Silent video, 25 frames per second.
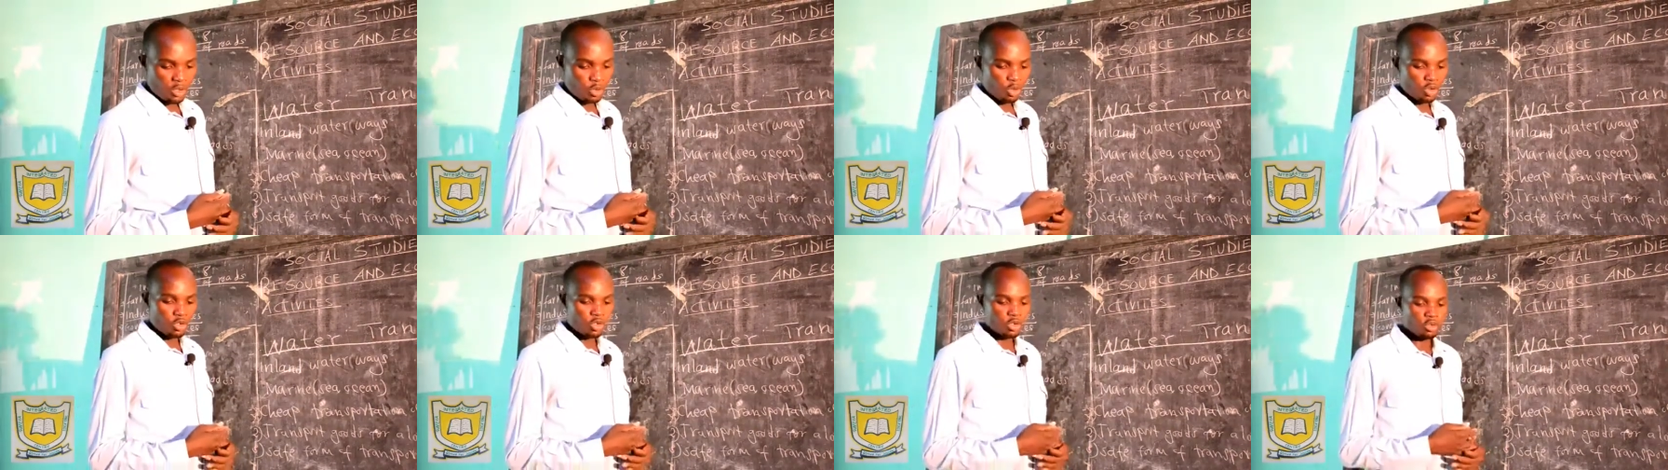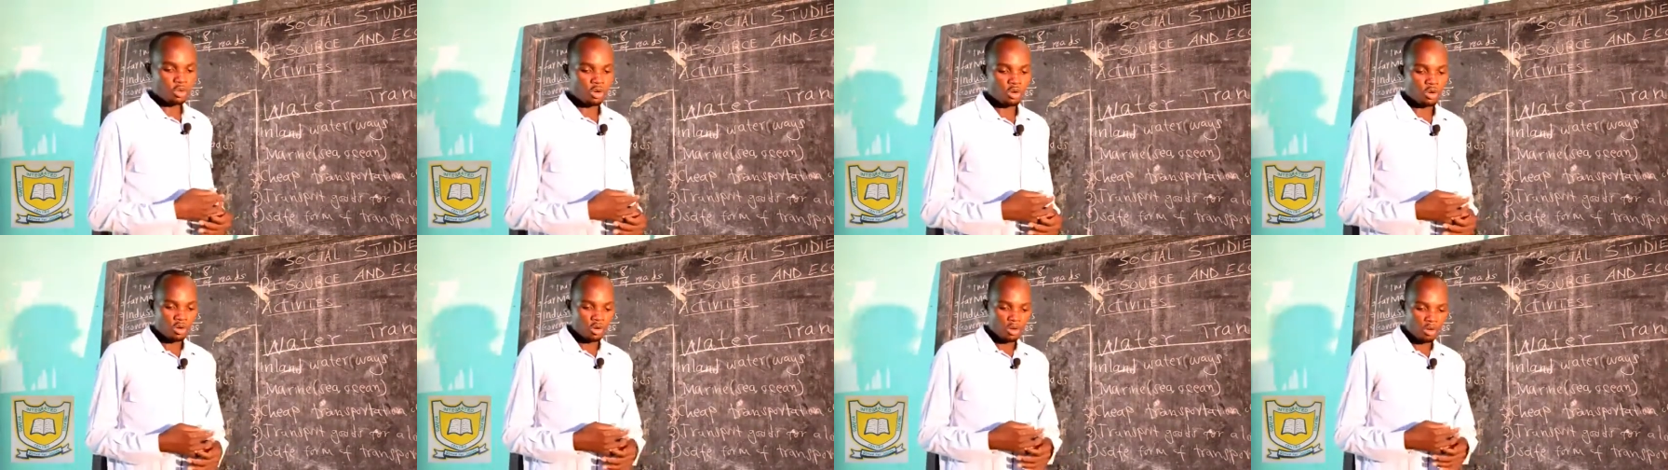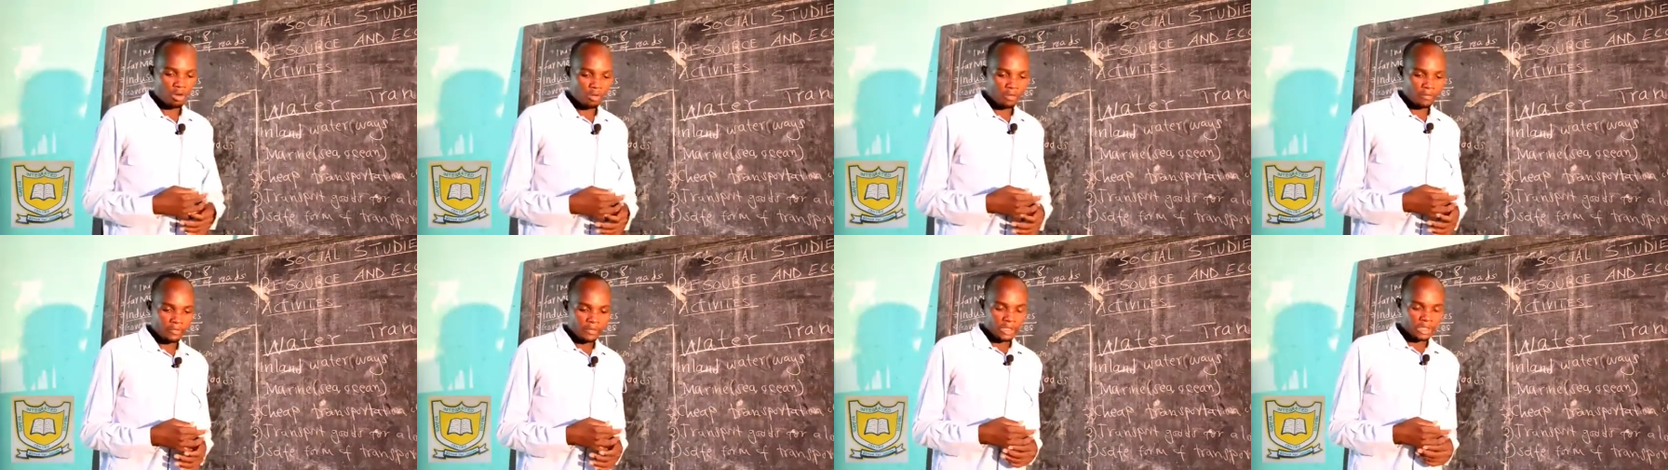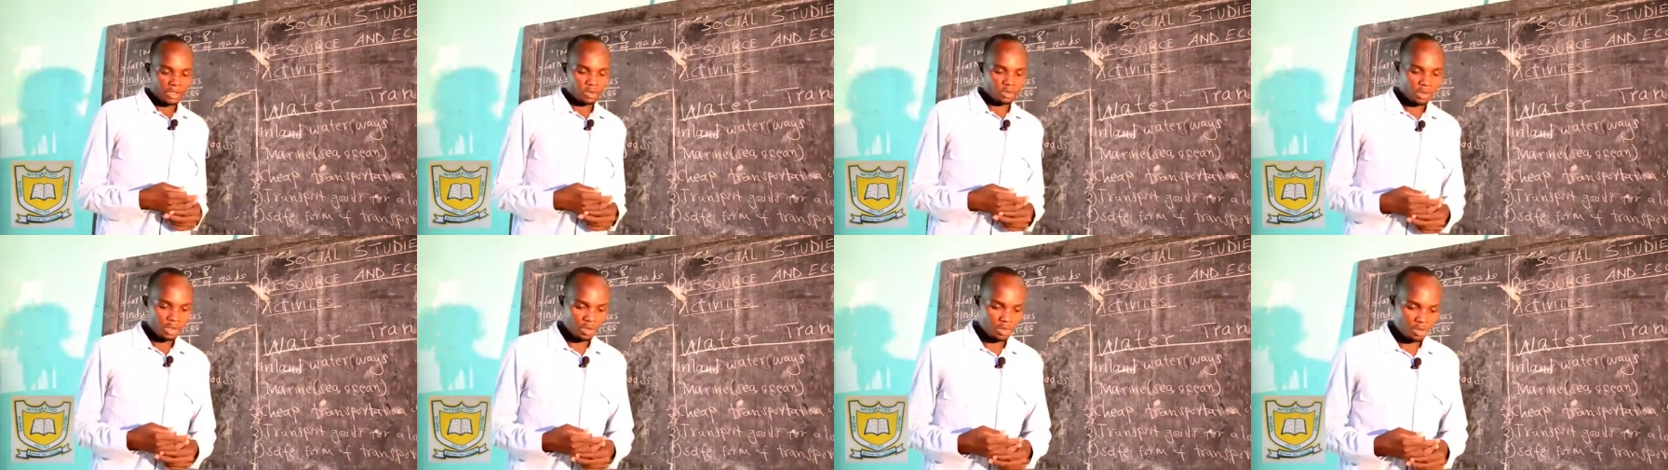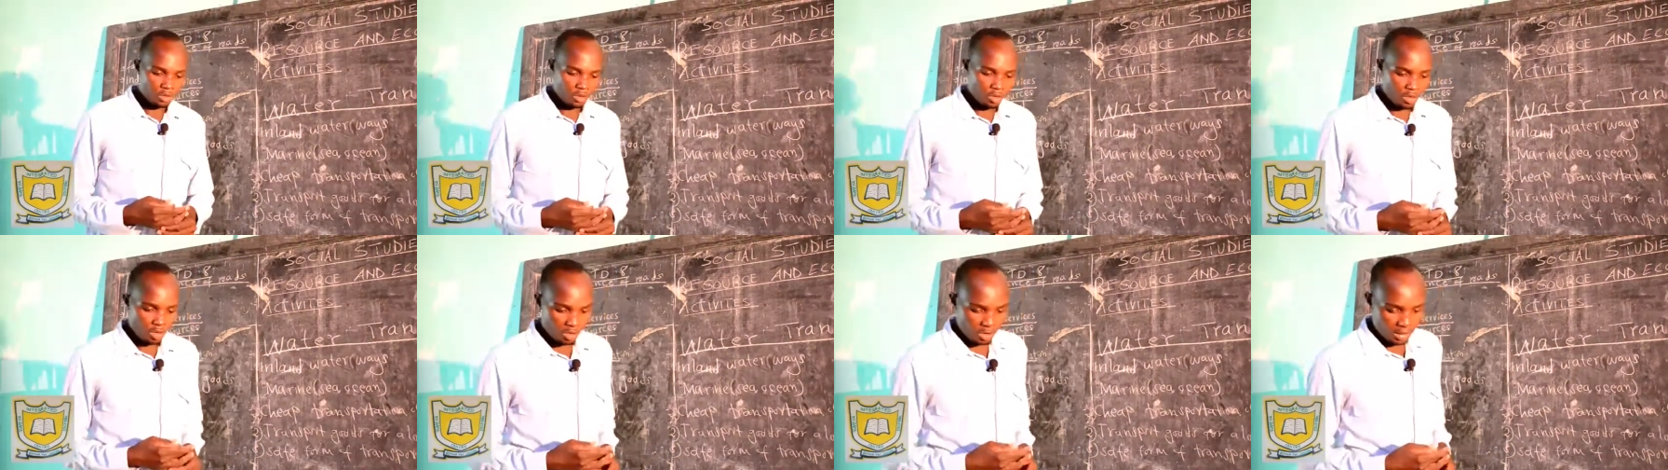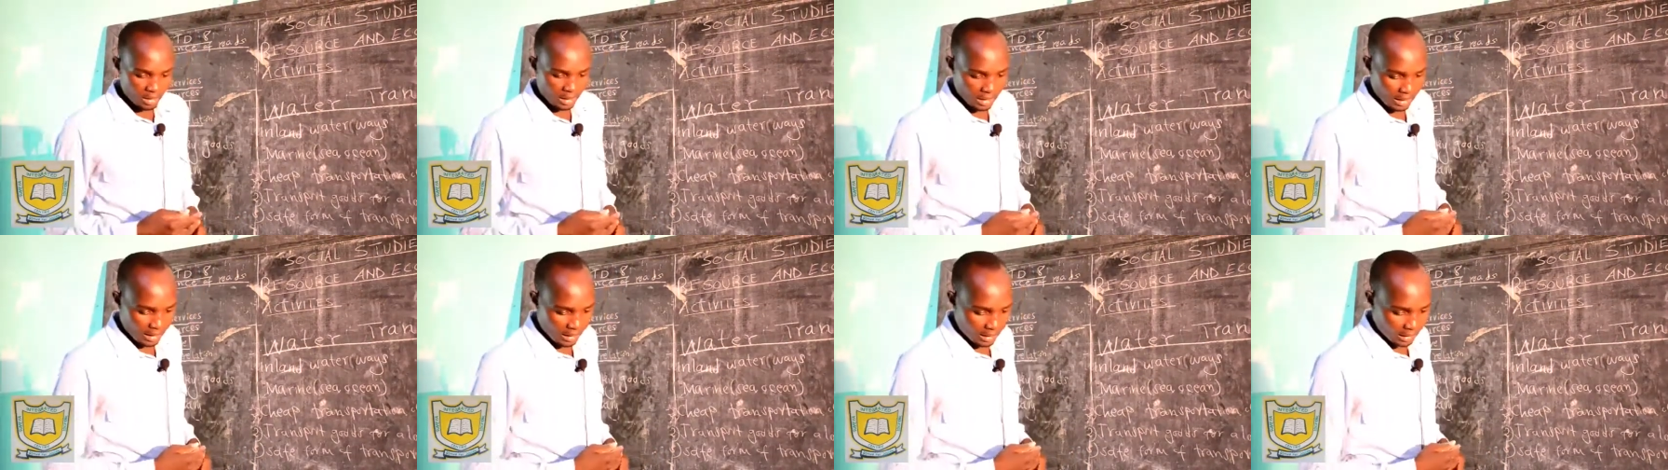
also offers what we call,